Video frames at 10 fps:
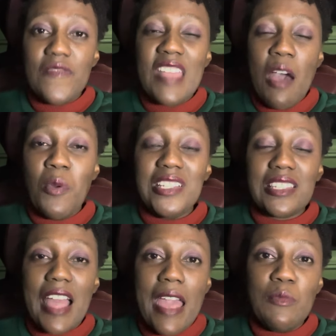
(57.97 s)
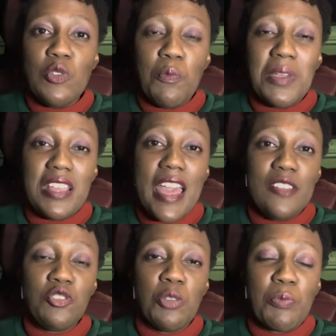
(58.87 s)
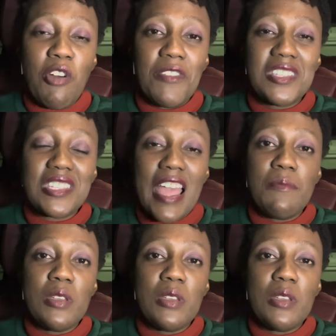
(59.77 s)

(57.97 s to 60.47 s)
Now it's time you began to prophesy,